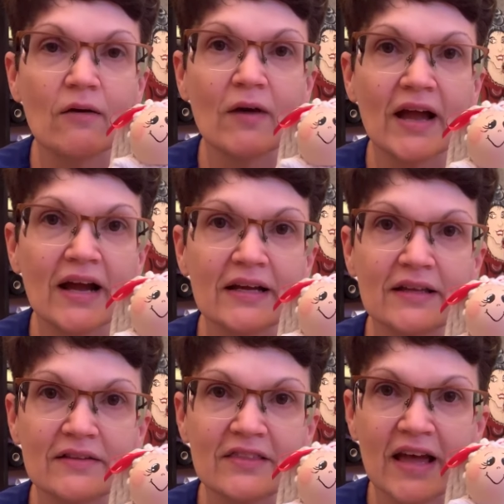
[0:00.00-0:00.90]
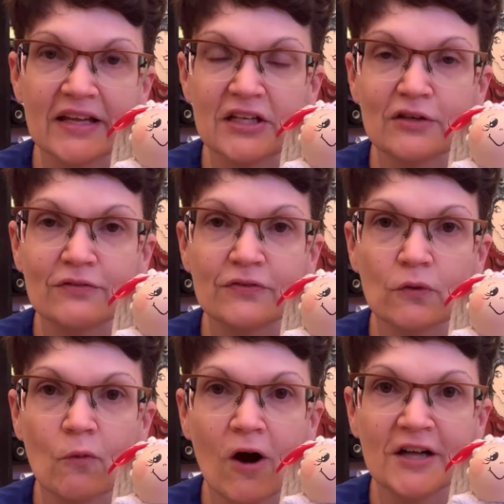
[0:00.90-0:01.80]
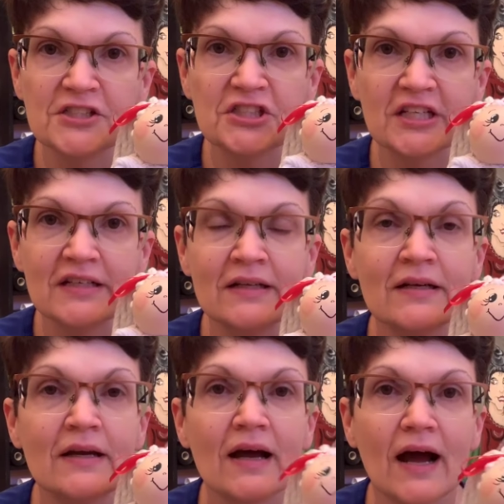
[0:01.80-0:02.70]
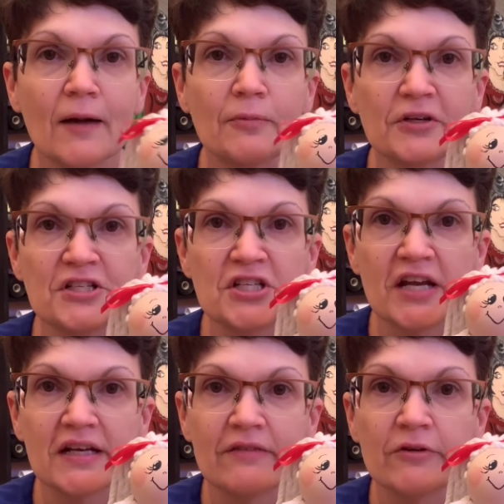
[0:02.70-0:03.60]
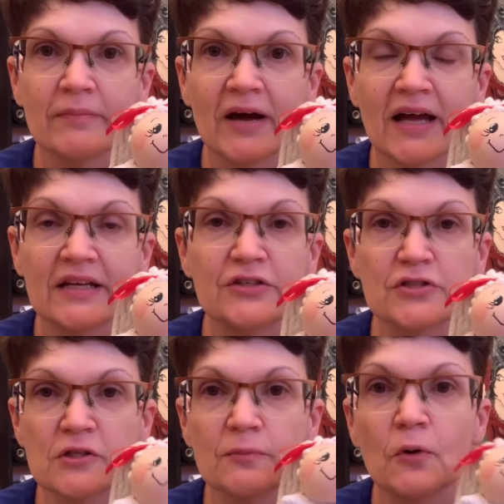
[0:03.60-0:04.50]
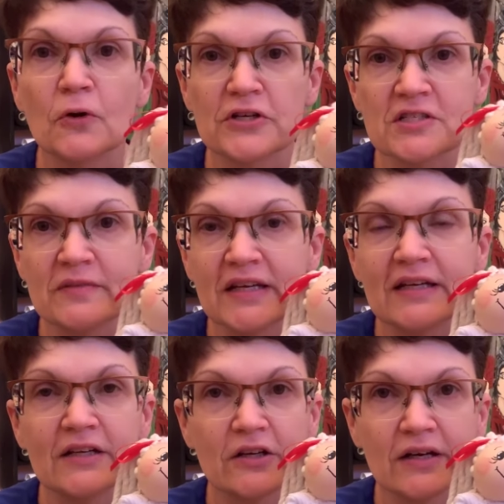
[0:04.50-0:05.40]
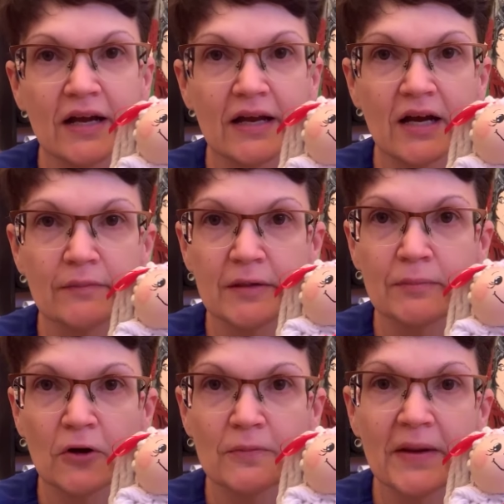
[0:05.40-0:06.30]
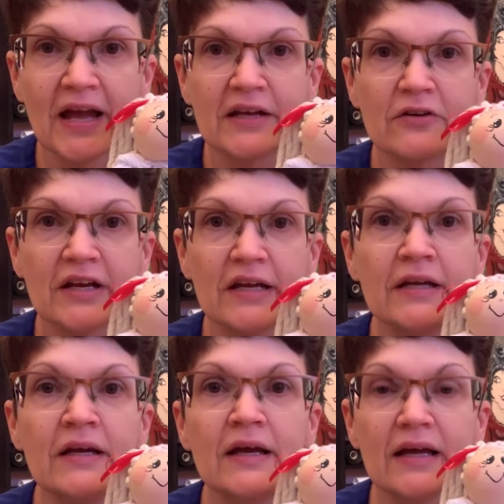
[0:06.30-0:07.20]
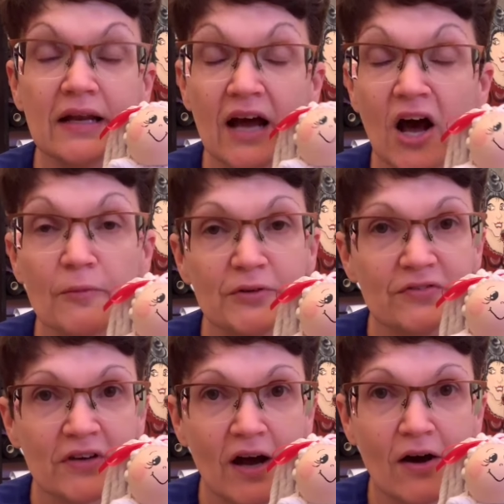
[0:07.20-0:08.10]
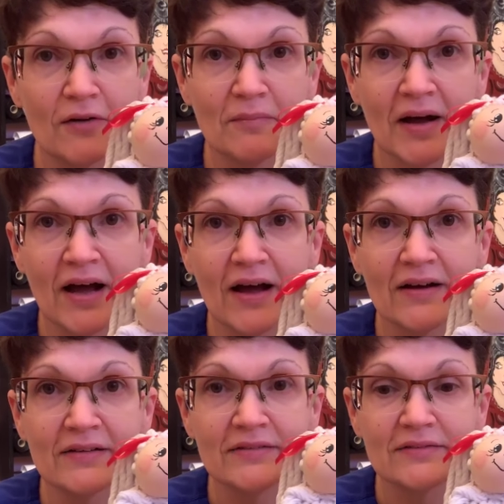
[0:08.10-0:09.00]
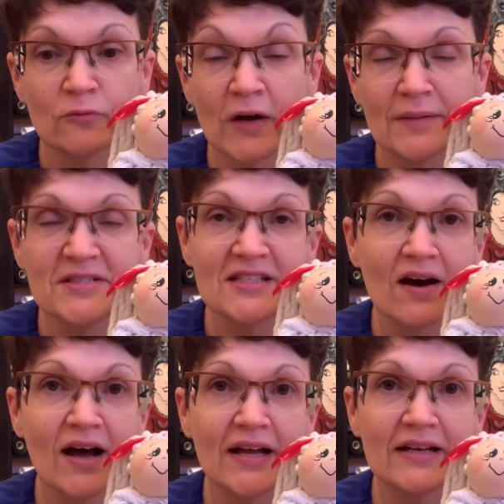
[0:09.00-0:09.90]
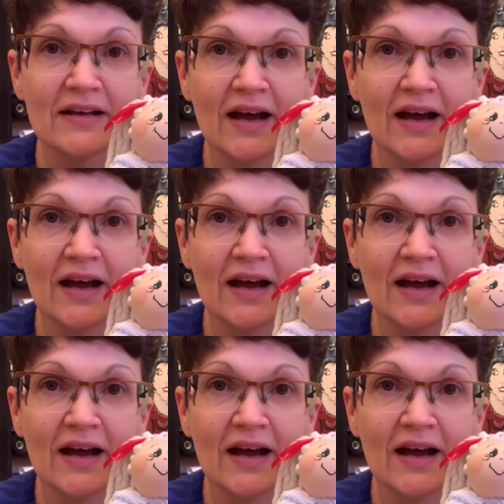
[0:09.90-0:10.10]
That way I can thank you for watching. I appreciate everybody who supports me here at Hummingbird Paintery. And I hope you've caught my website.